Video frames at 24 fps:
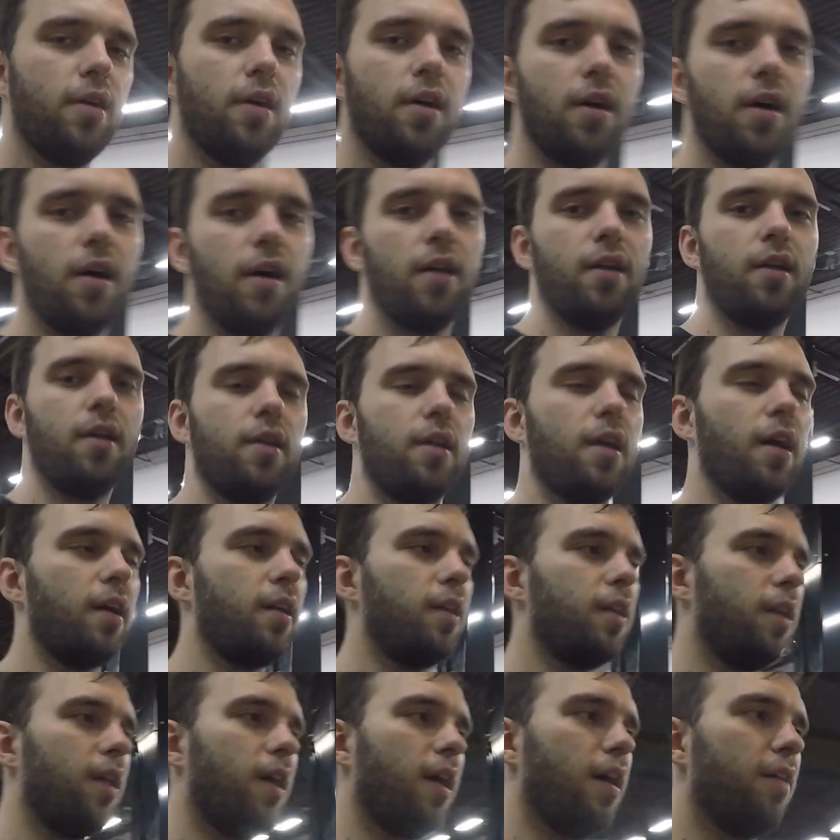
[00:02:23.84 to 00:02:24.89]
on a
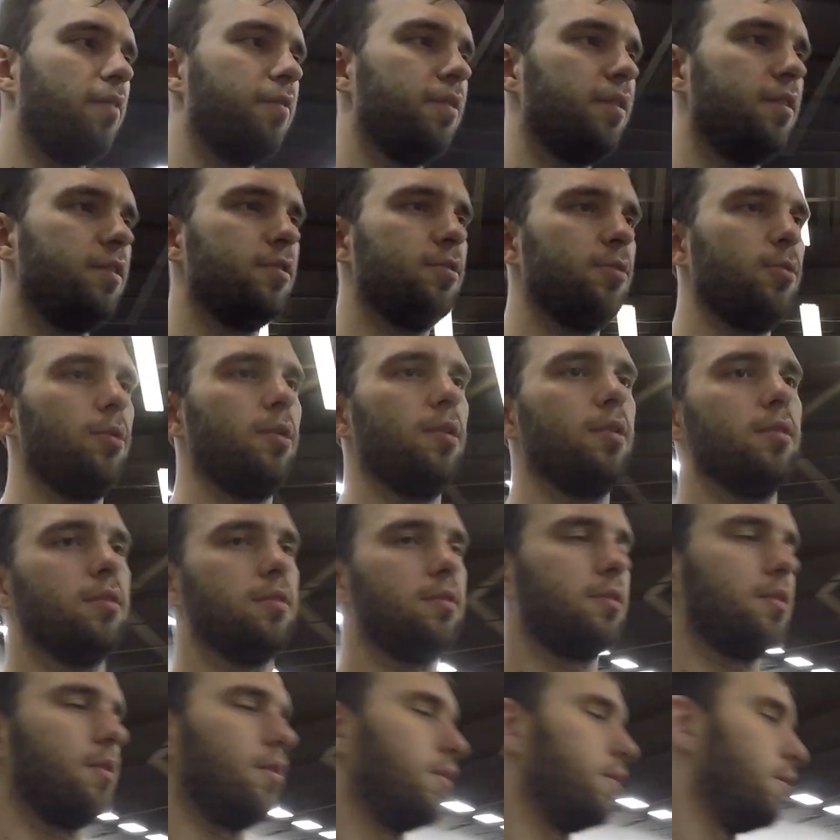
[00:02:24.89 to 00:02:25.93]
9.5 inch wheel,
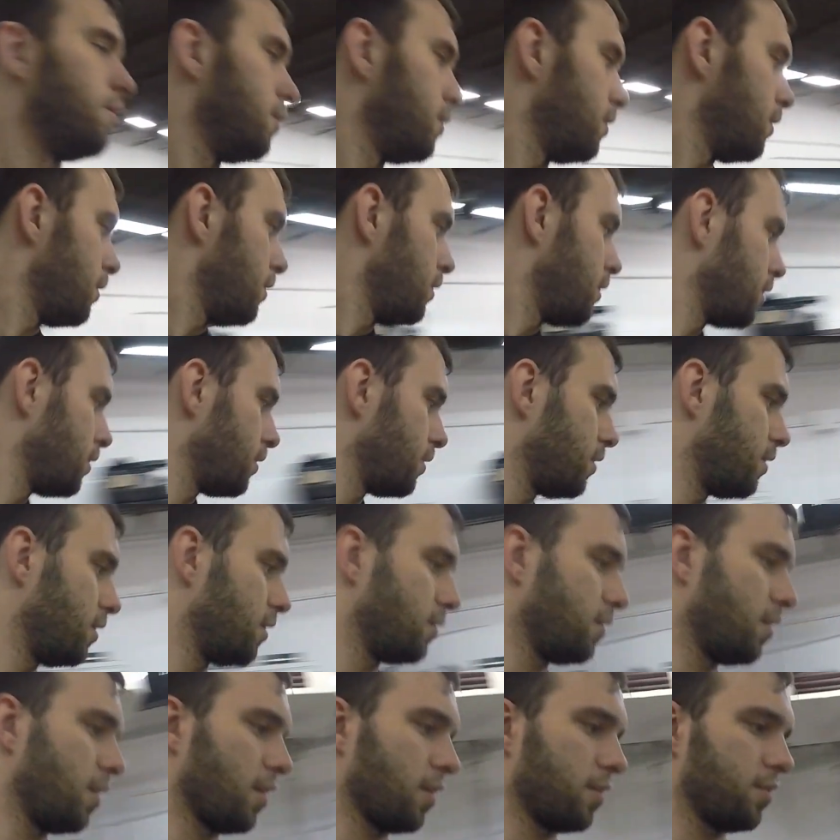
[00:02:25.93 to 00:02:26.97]
so
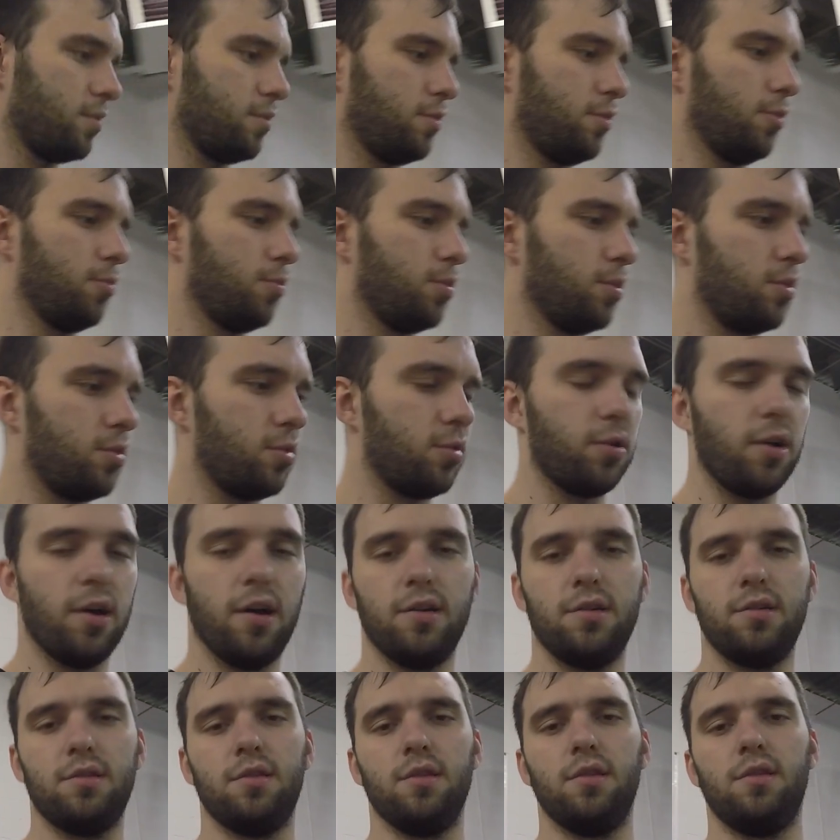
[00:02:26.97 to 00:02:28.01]
they're like stupid
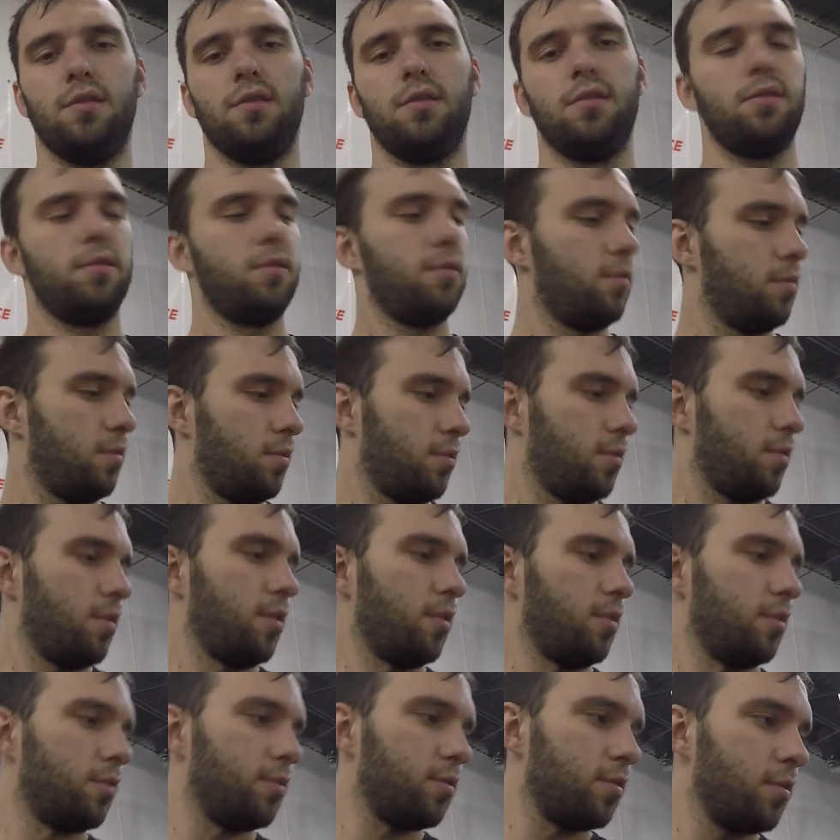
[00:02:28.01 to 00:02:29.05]
stretched and
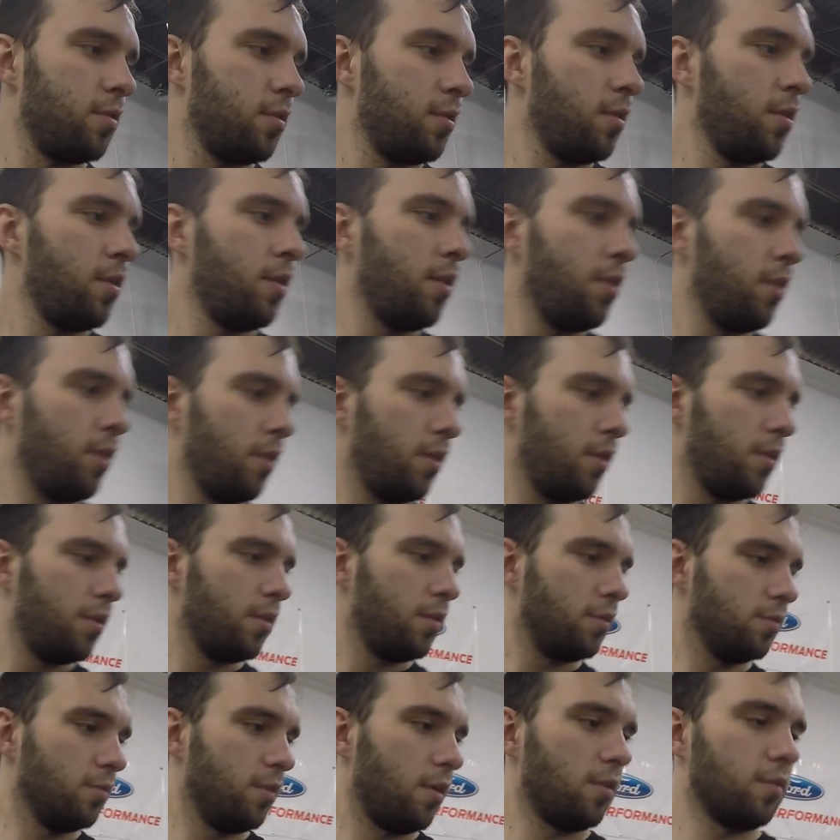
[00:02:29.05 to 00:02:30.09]
there's
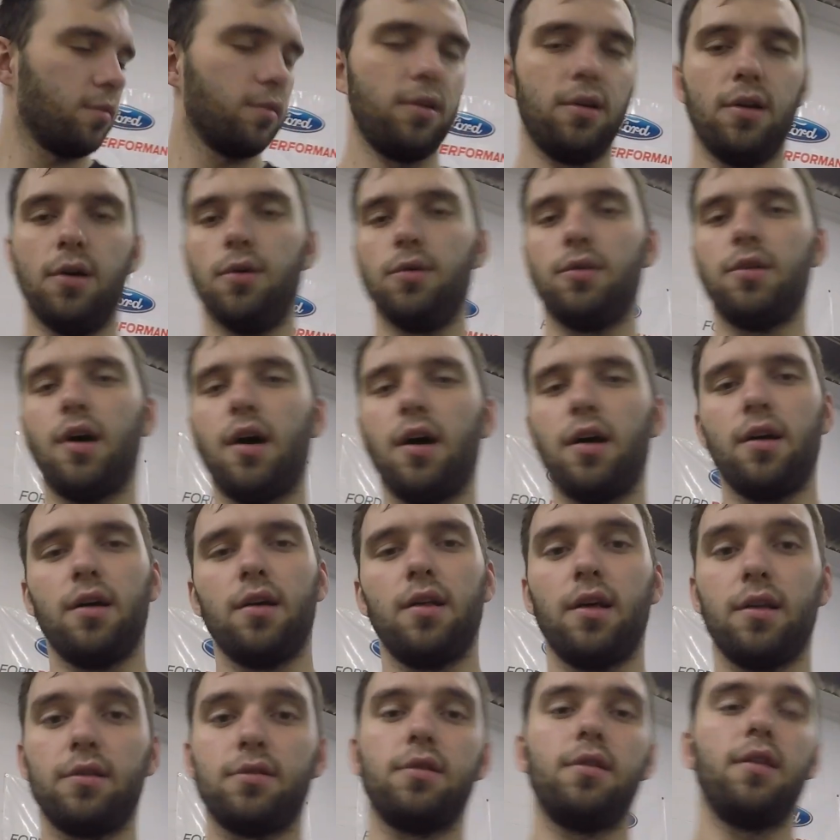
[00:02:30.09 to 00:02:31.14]
literally no
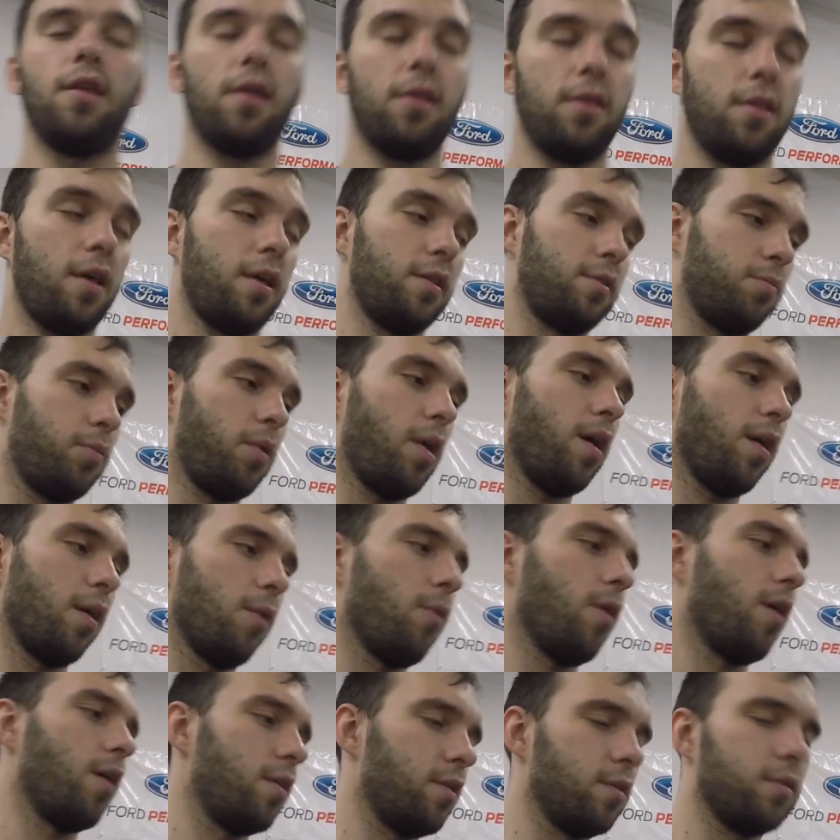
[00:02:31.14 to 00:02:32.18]
tire. That's
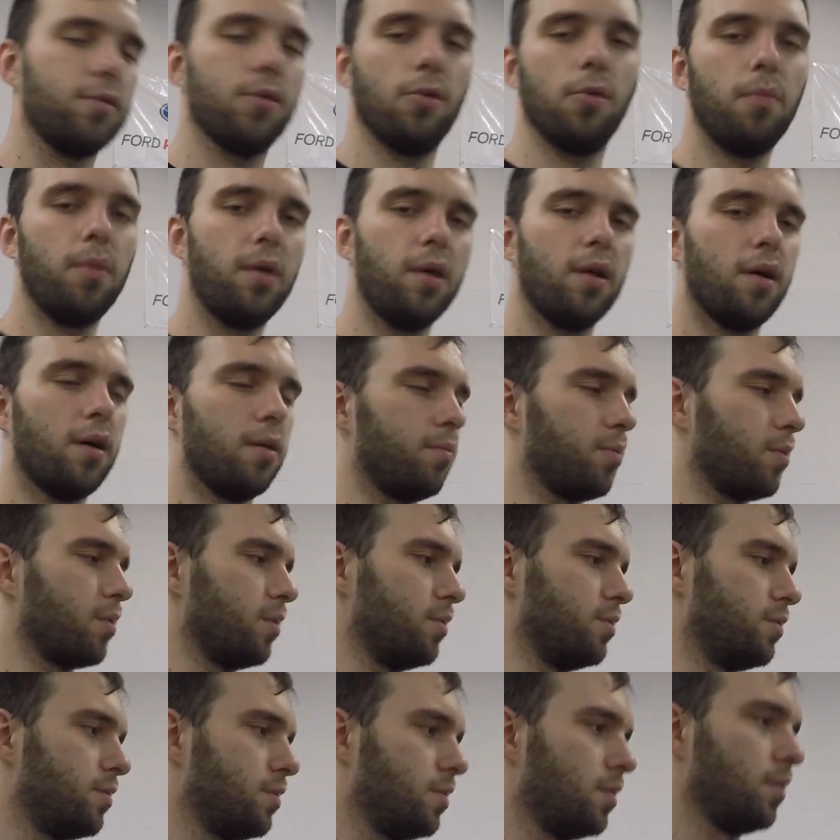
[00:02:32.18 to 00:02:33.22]
probably why they're so beat up,
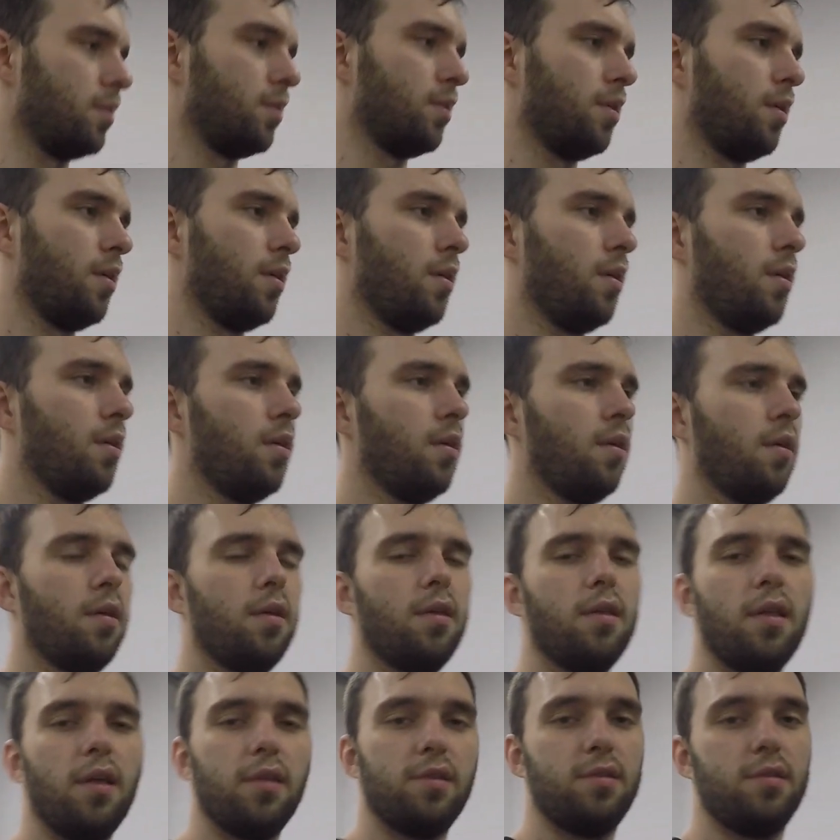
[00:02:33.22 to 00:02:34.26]
because
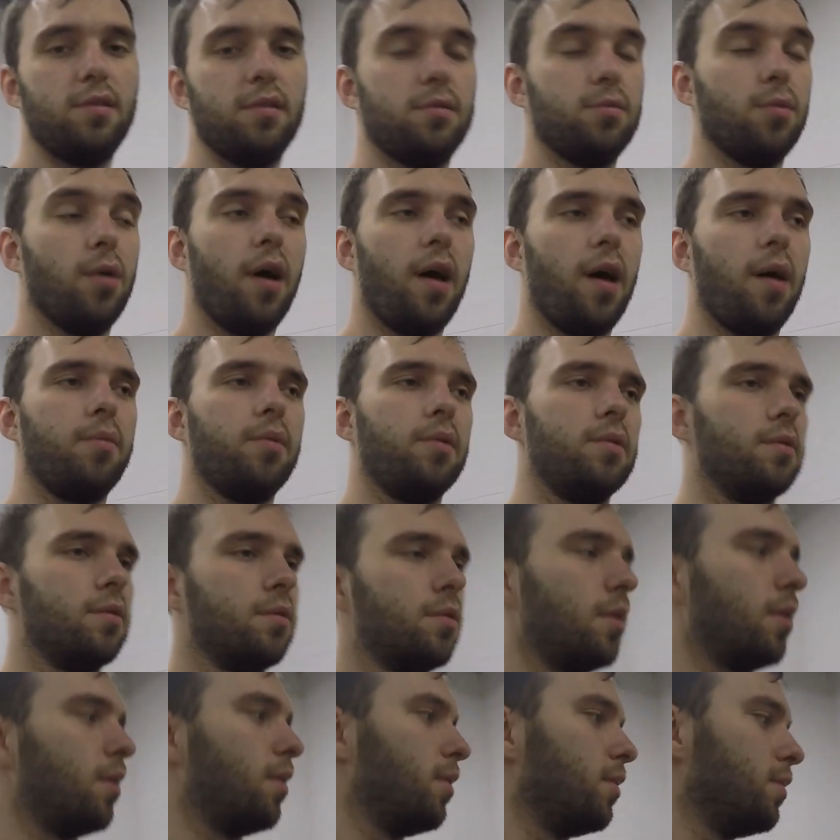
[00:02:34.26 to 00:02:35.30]
that's just what
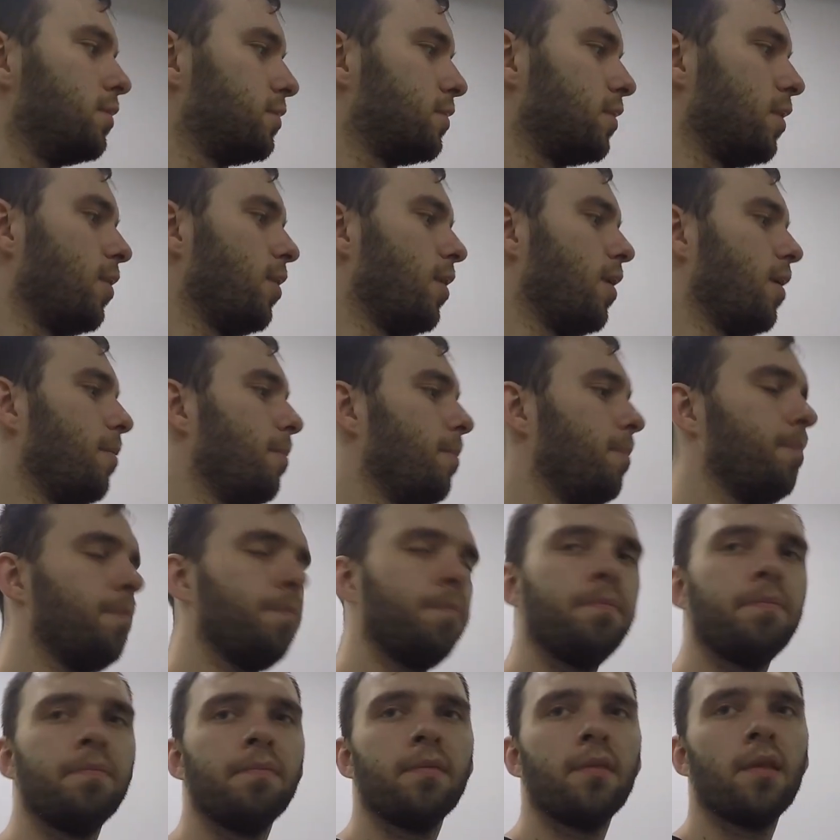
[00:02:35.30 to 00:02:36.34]
happens. So
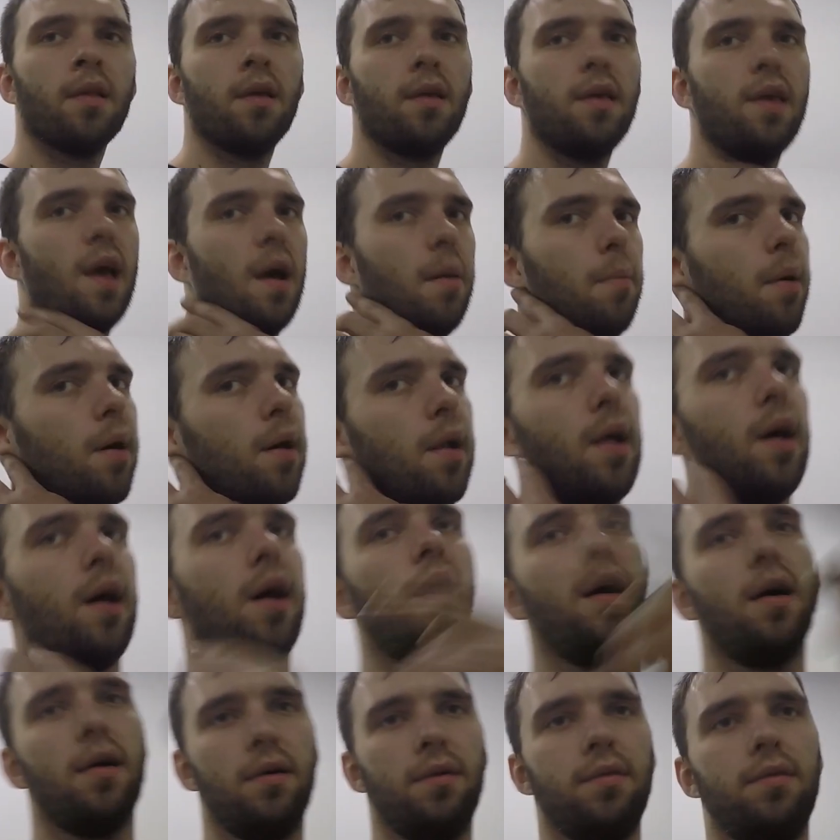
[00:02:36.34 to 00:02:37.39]
yeah,
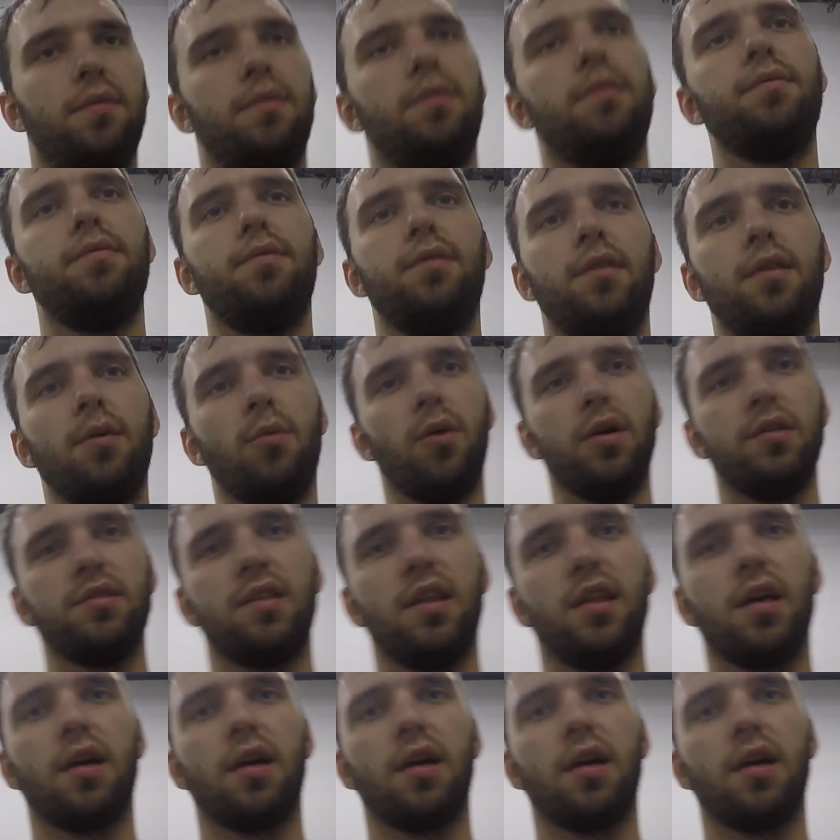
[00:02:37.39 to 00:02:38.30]
but for the ones on the